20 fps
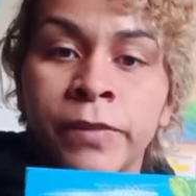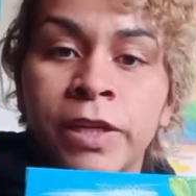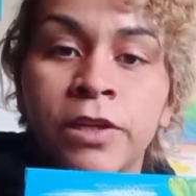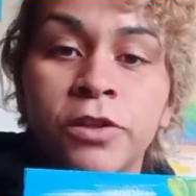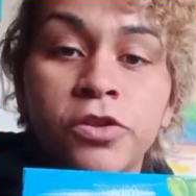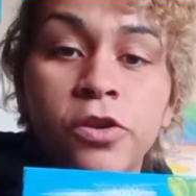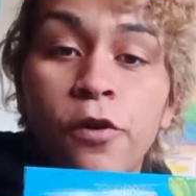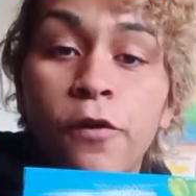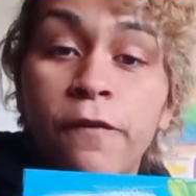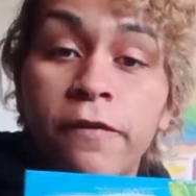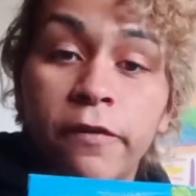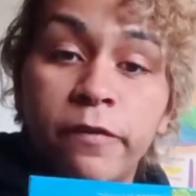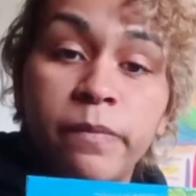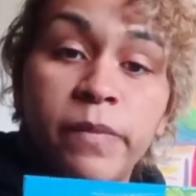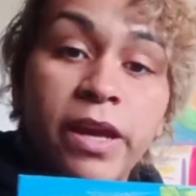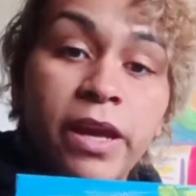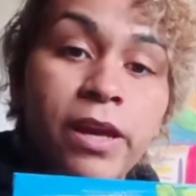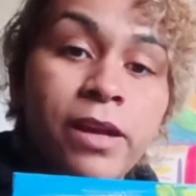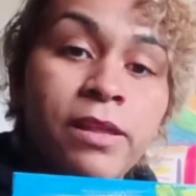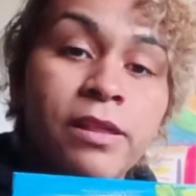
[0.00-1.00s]
So for
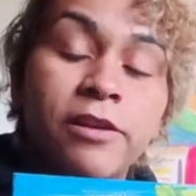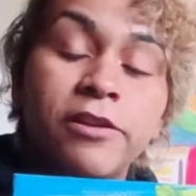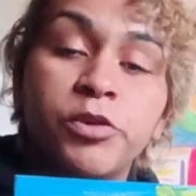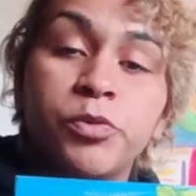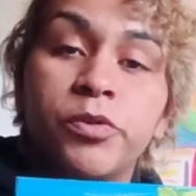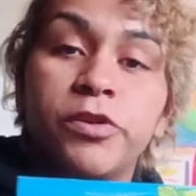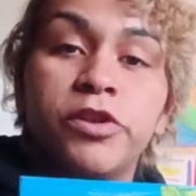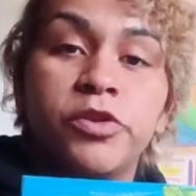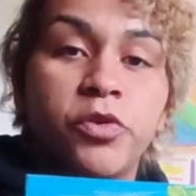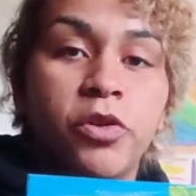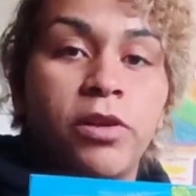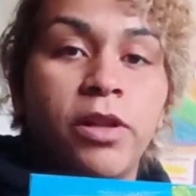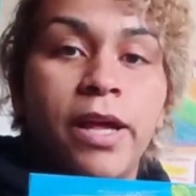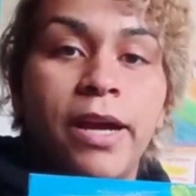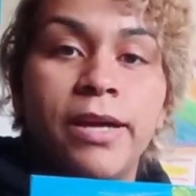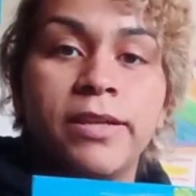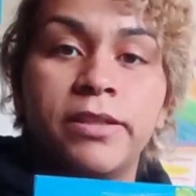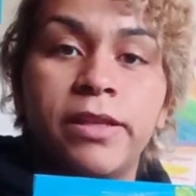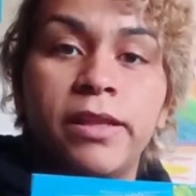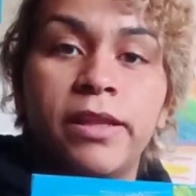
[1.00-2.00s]
me, this was
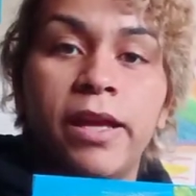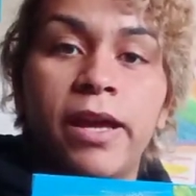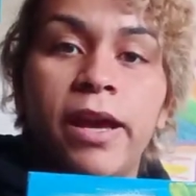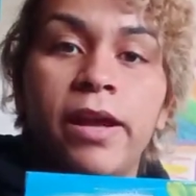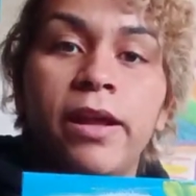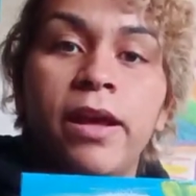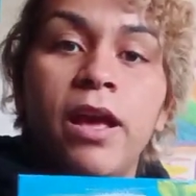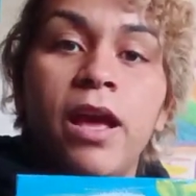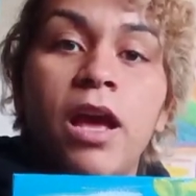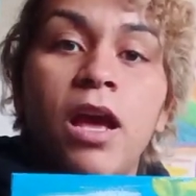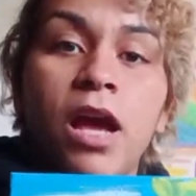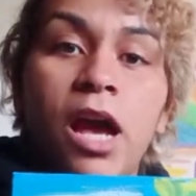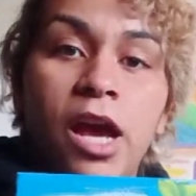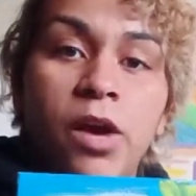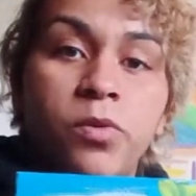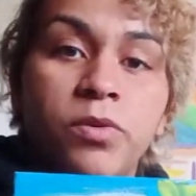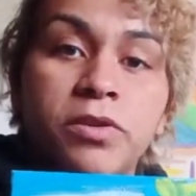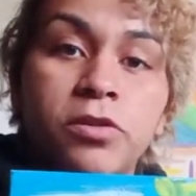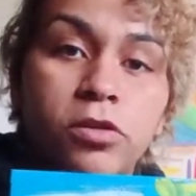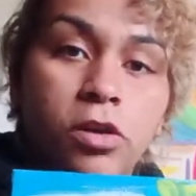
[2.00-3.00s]
realizing that I
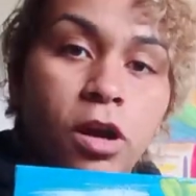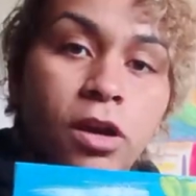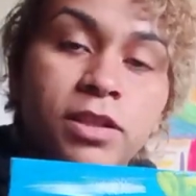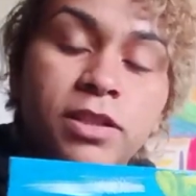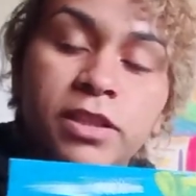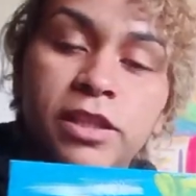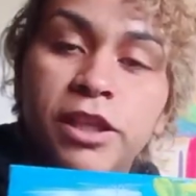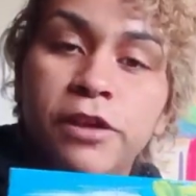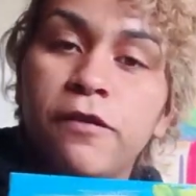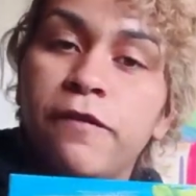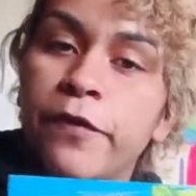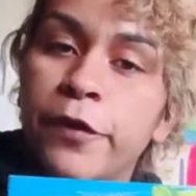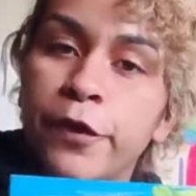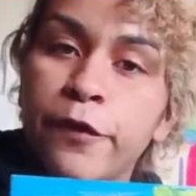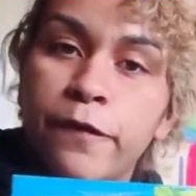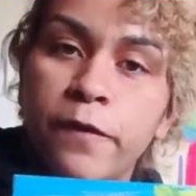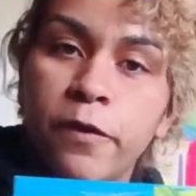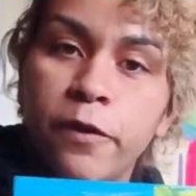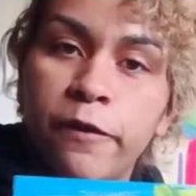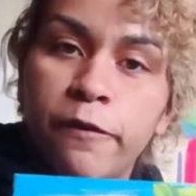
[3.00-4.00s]
was constantly
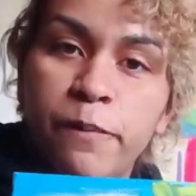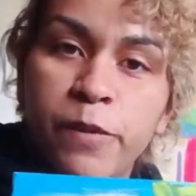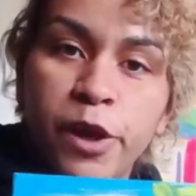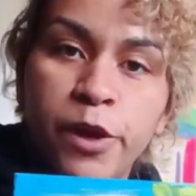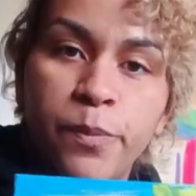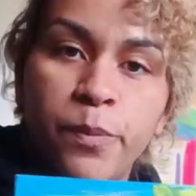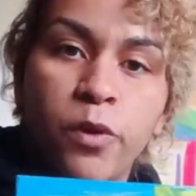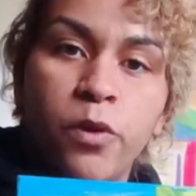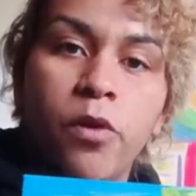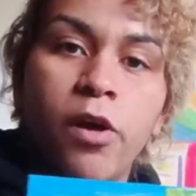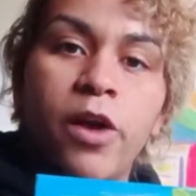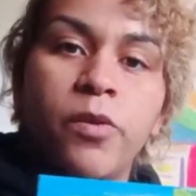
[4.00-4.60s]
fearful of people.